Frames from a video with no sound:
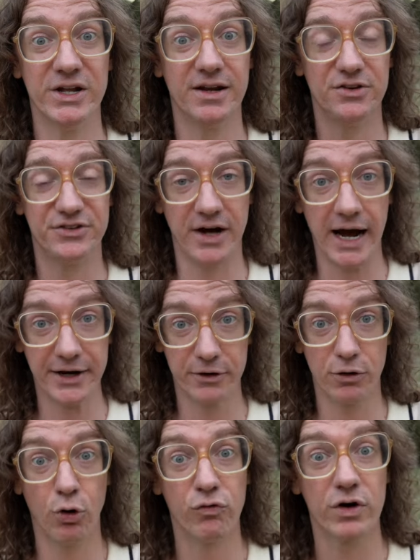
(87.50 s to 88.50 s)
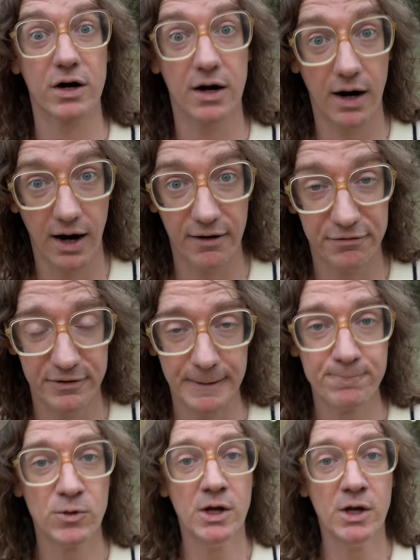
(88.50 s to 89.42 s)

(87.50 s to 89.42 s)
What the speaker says: in a diner over coffee.